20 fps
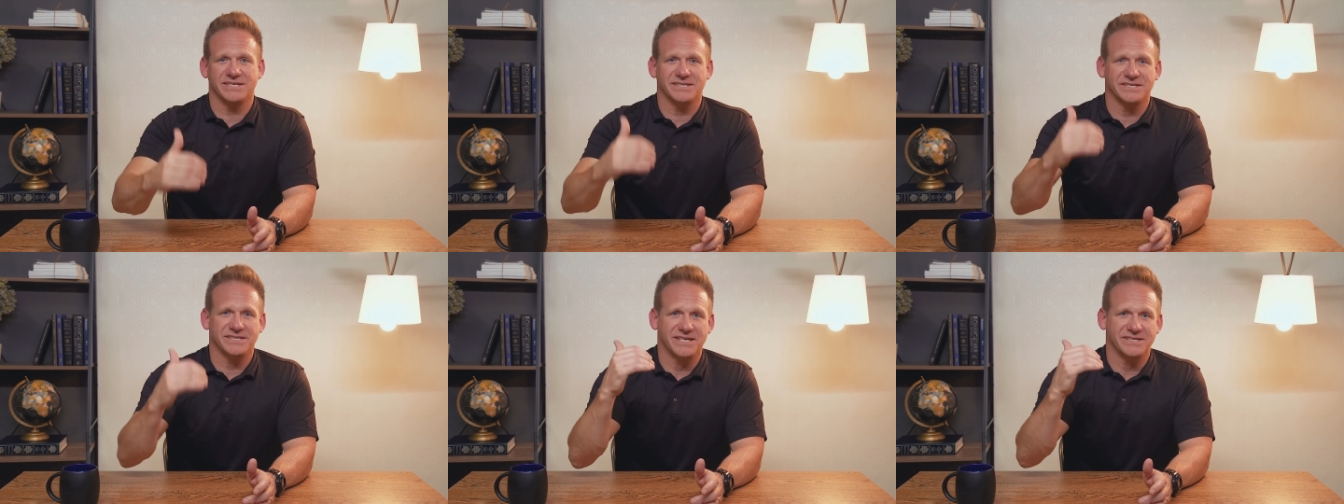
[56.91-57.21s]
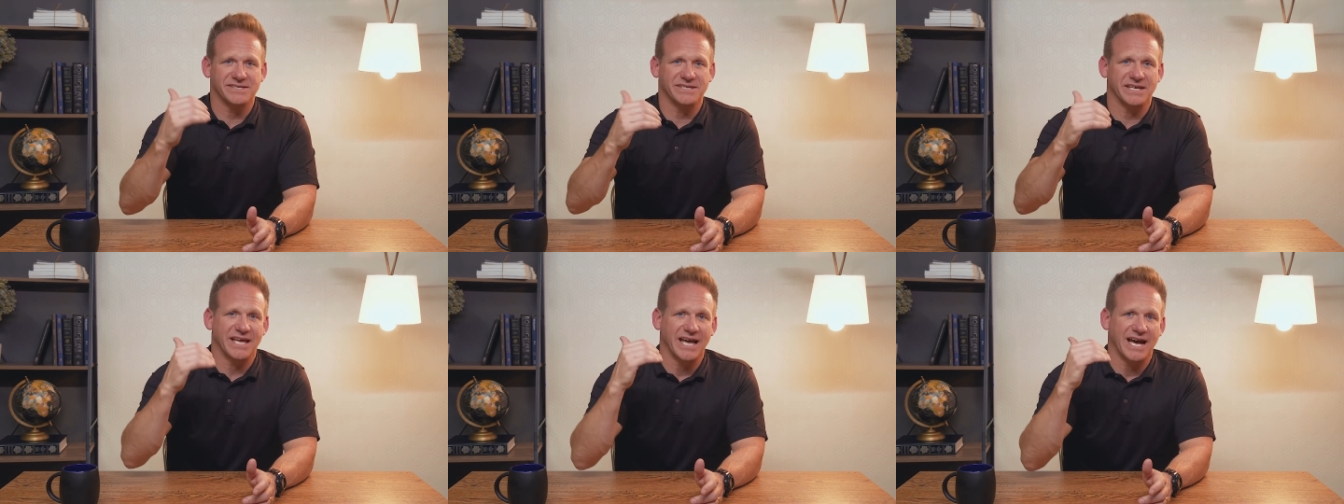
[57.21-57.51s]
It
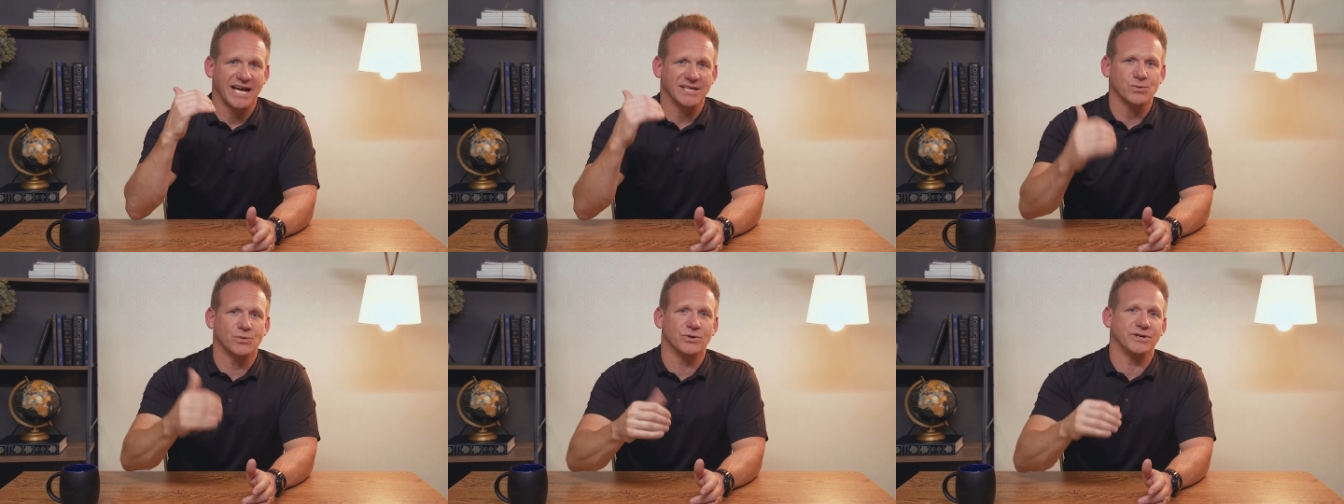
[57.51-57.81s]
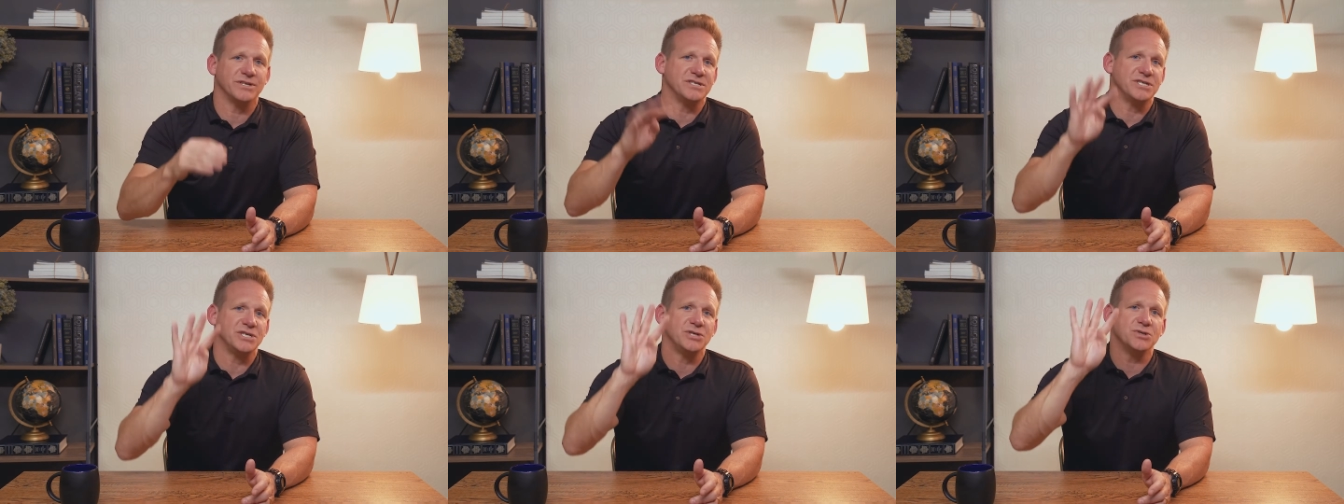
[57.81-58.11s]
says that God's word
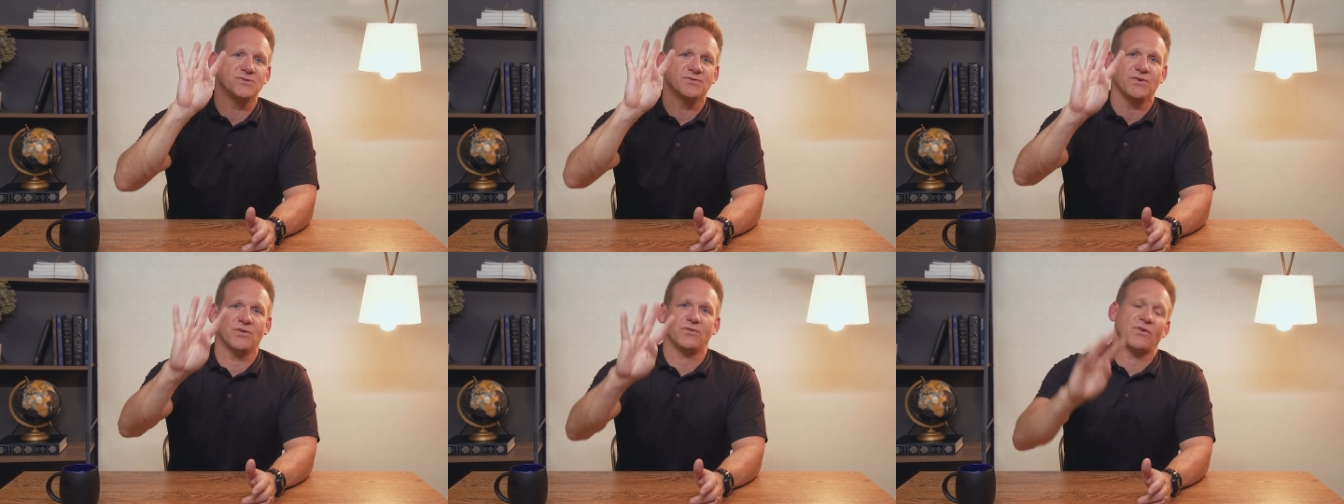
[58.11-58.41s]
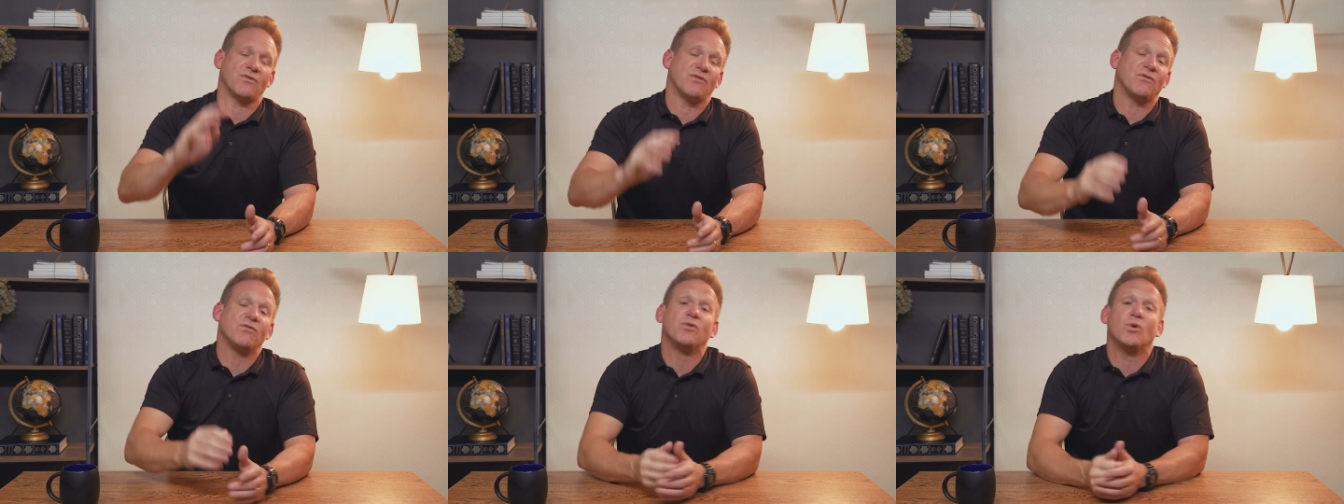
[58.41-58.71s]
is useful for
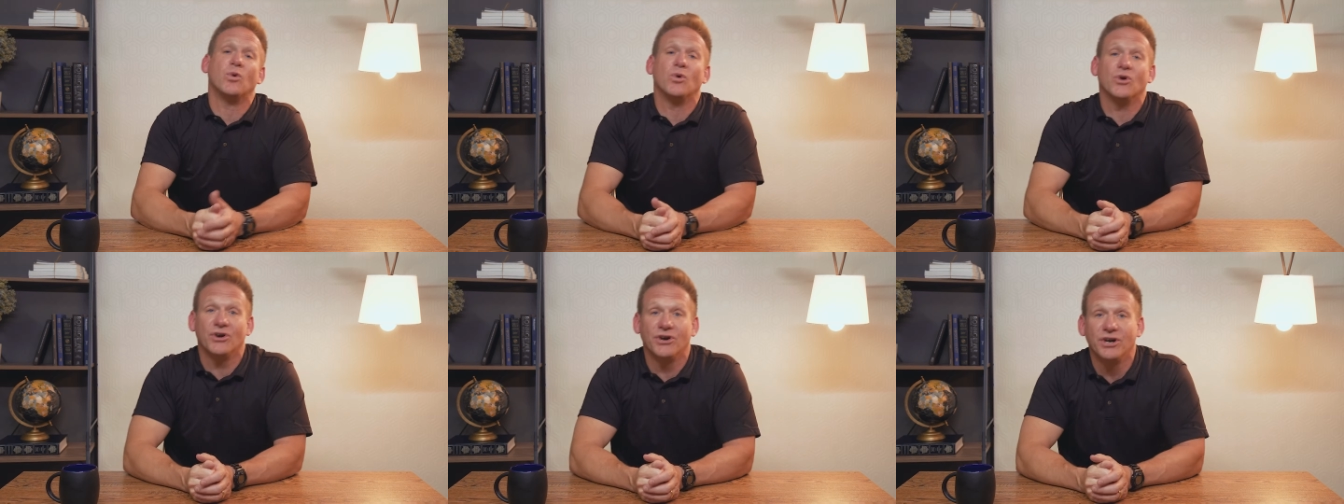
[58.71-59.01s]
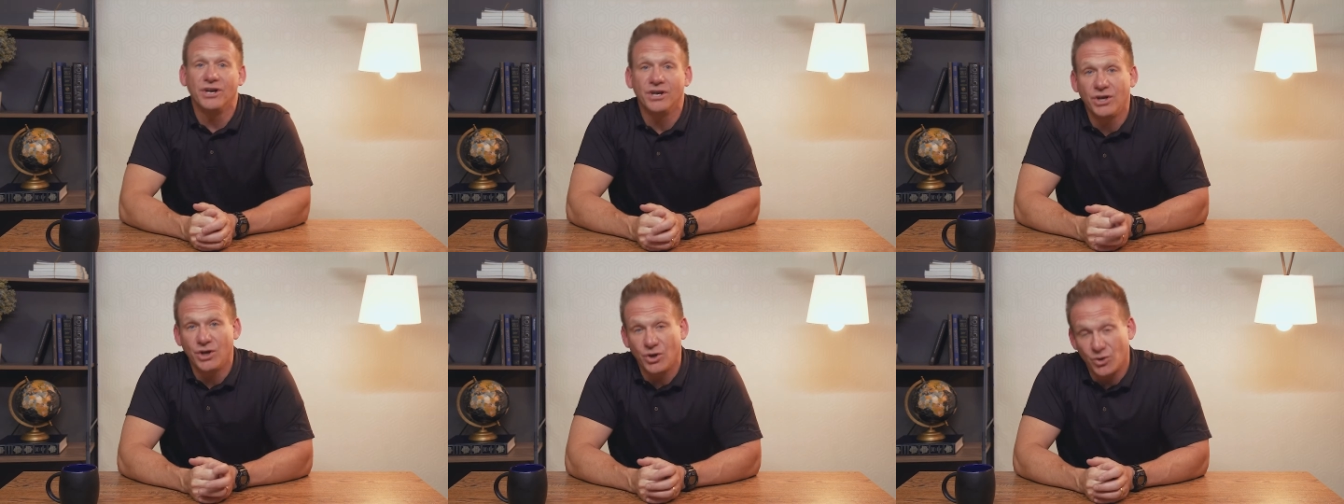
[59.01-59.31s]
four